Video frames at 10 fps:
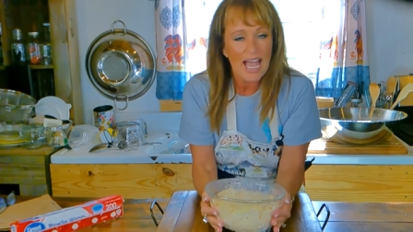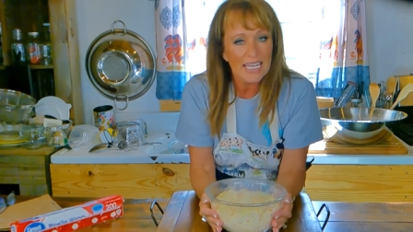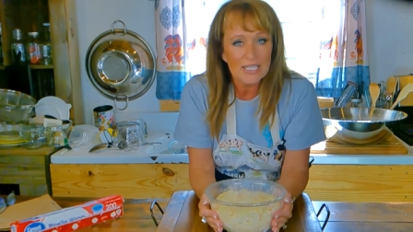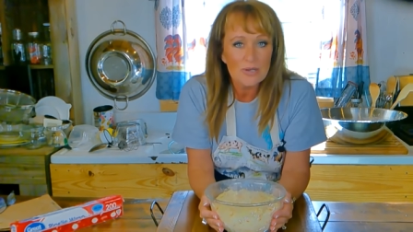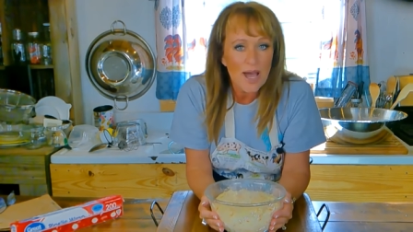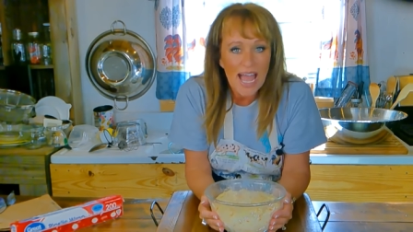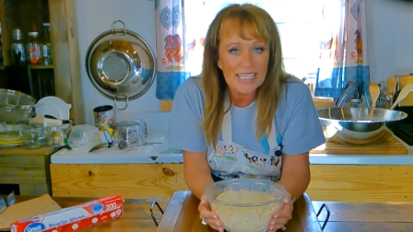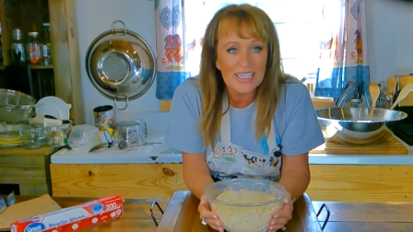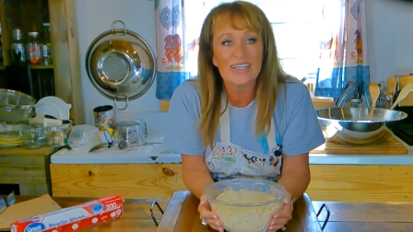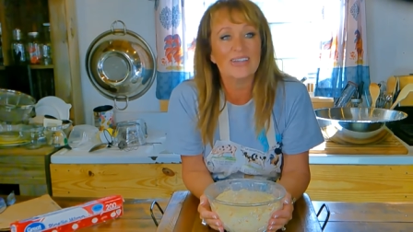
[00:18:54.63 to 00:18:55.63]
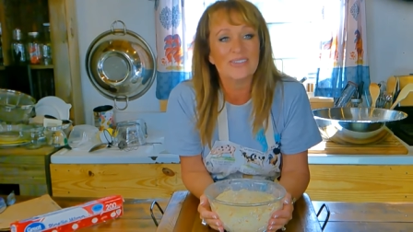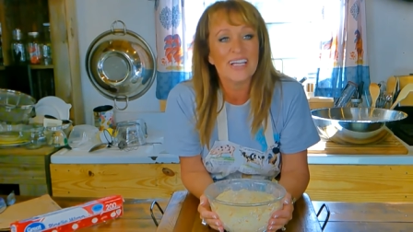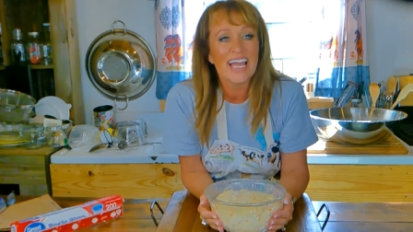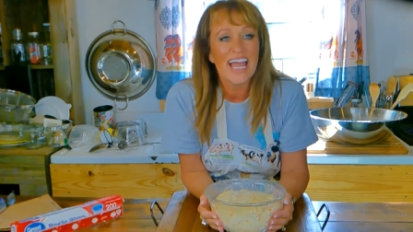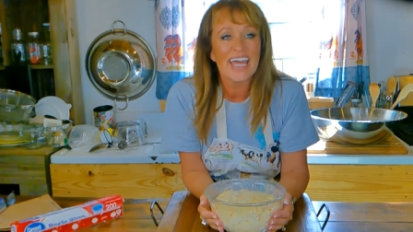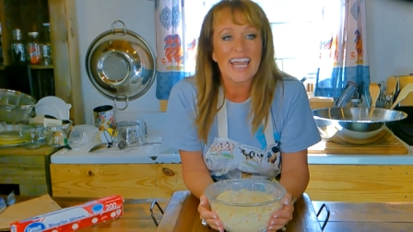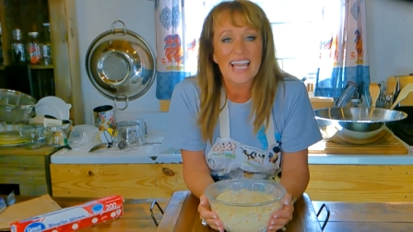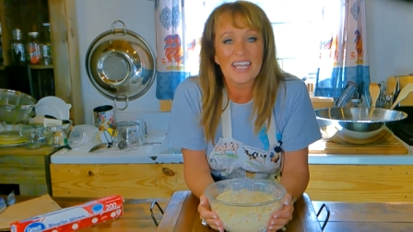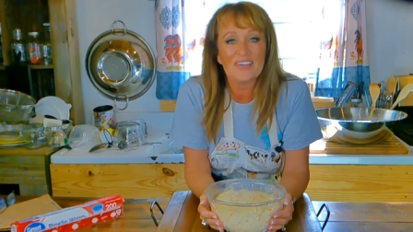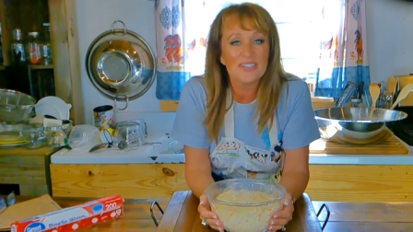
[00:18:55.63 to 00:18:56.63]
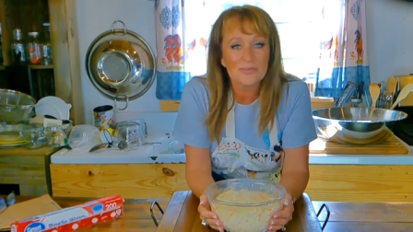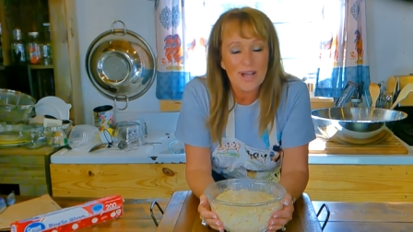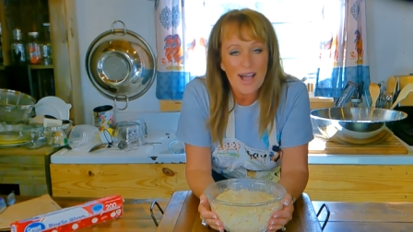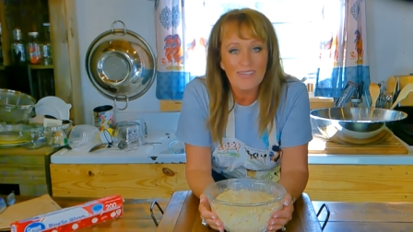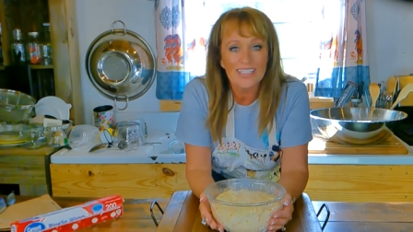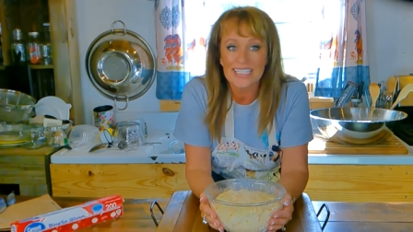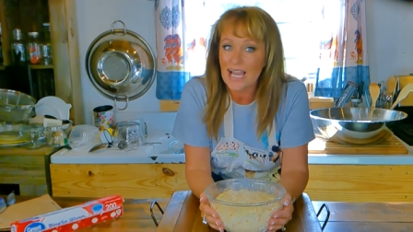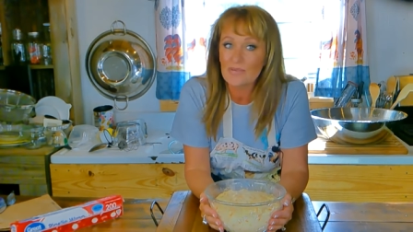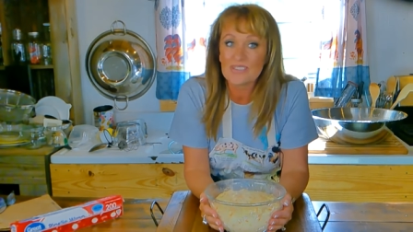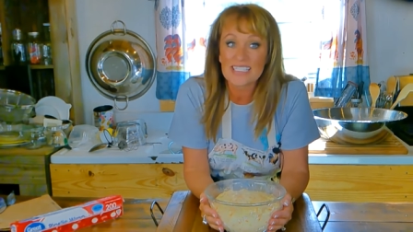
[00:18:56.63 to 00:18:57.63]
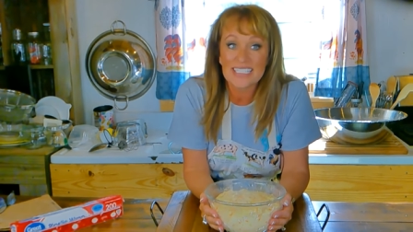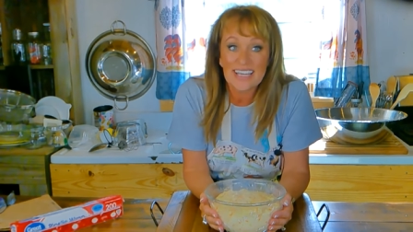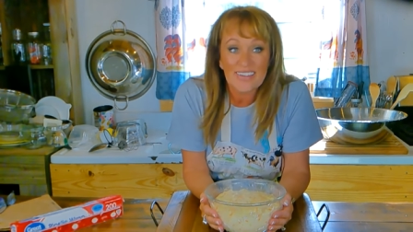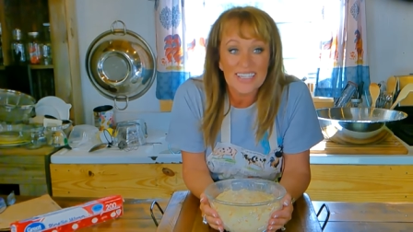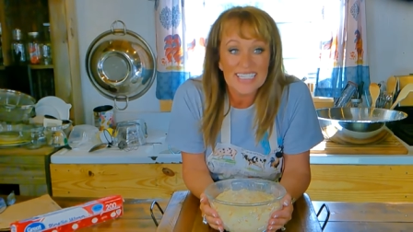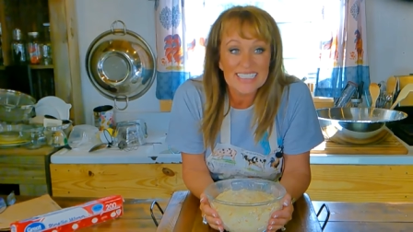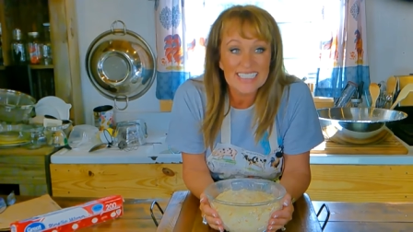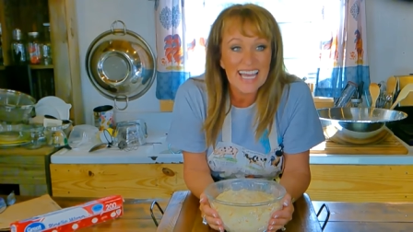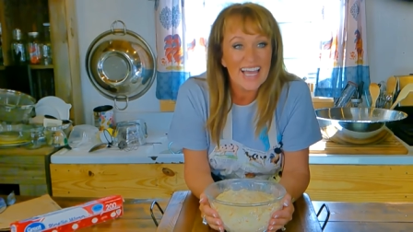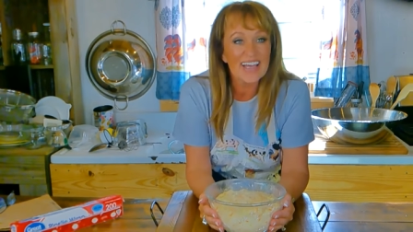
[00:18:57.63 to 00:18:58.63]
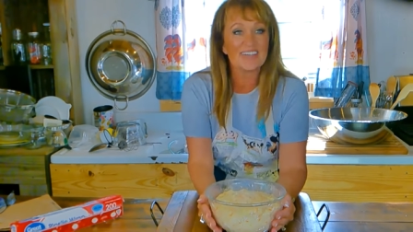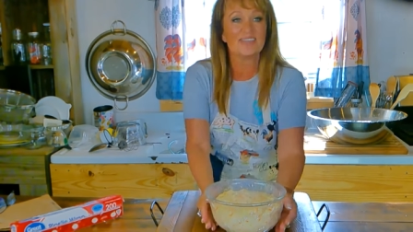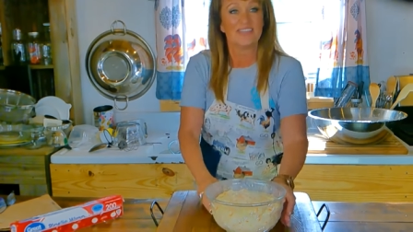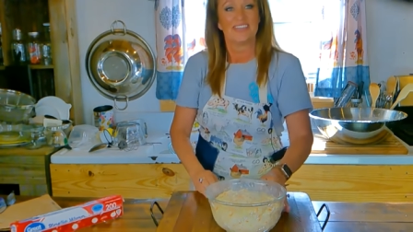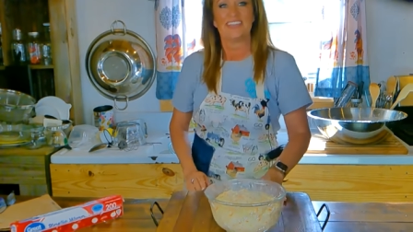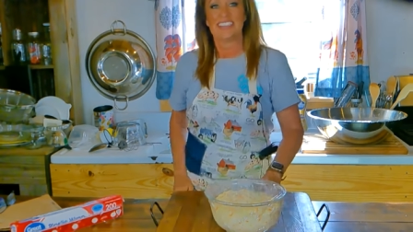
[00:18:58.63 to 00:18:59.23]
I do, I do. And I love you all, and I will see y'all next time.